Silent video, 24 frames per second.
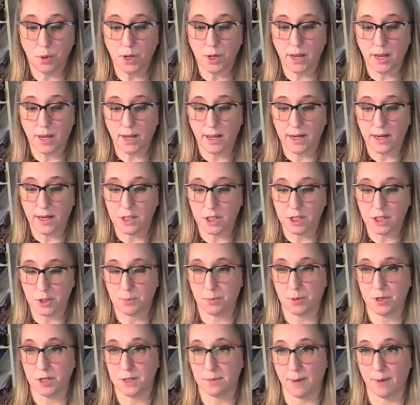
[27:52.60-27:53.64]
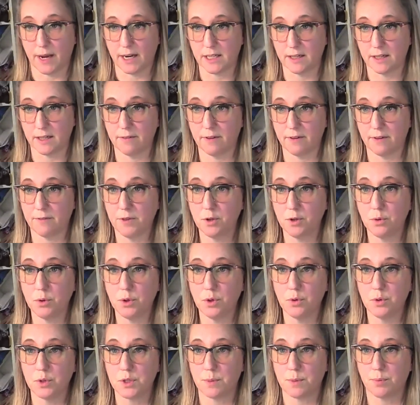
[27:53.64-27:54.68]
put it into perspective, if you
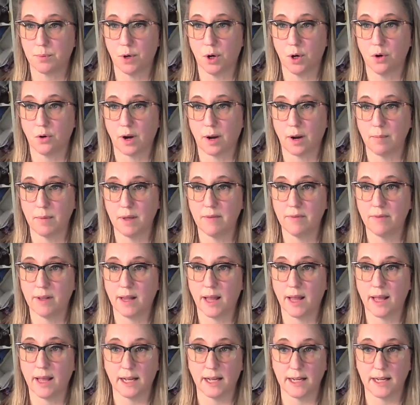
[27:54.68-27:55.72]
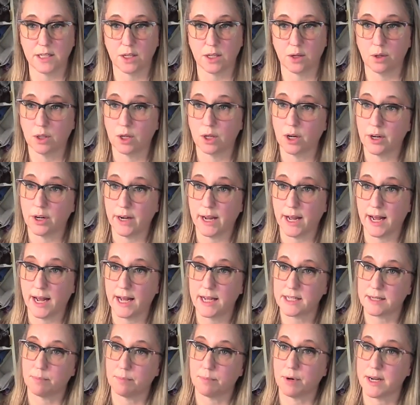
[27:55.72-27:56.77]
use a program, even like Let's Go Learn
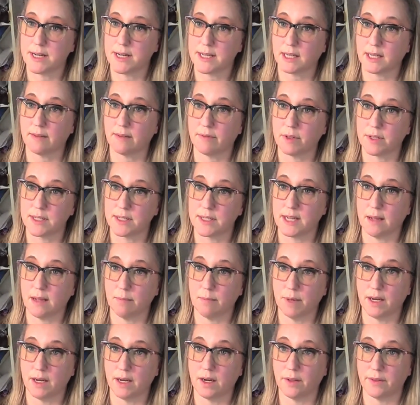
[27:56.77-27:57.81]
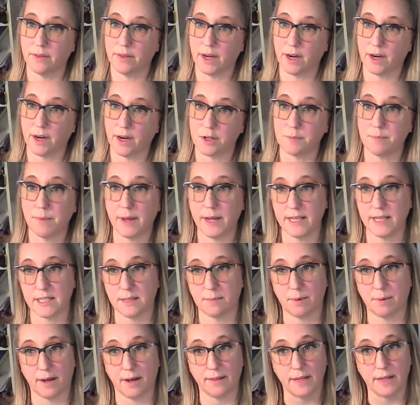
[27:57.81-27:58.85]
has a present level statement on theirs based
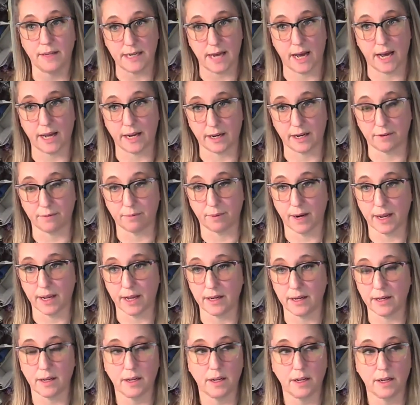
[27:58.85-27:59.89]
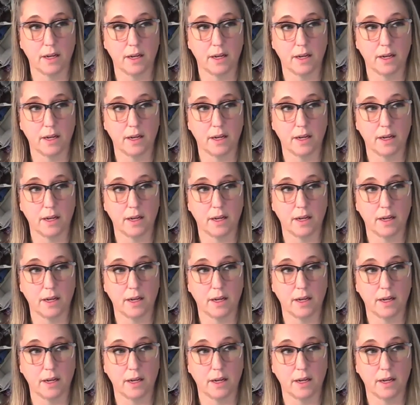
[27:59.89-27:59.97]
upon the data, right?